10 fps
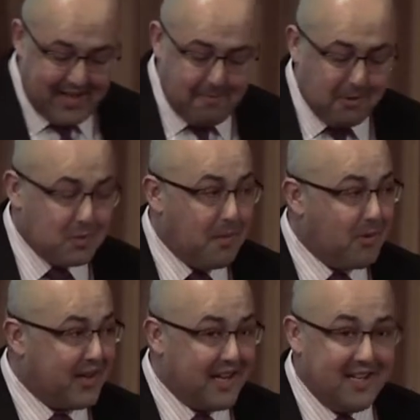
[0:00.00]
puts
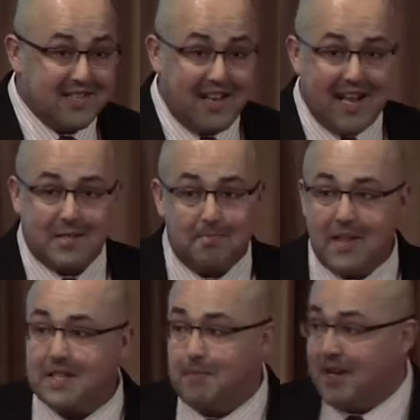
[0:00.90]
people at ease, and
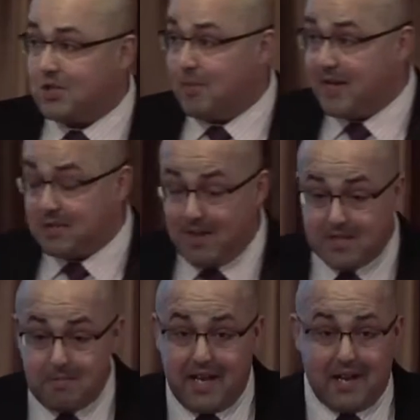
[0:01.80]
that's meant a tremendous
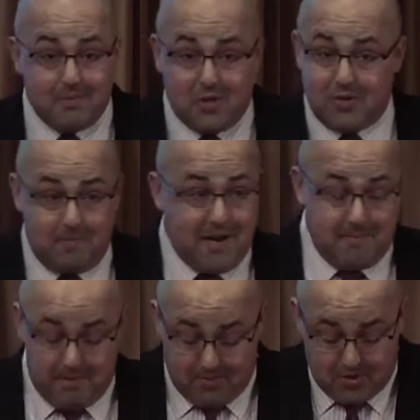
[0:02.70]
amount to me, and I'm sure to many
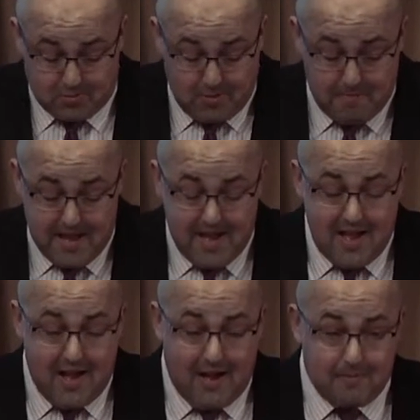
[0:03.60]
people in this room.
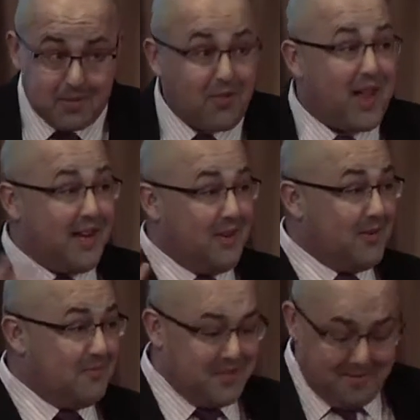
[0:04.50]
So thank
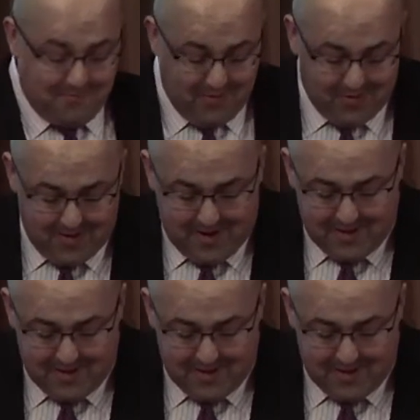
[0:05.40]
you, Jim, for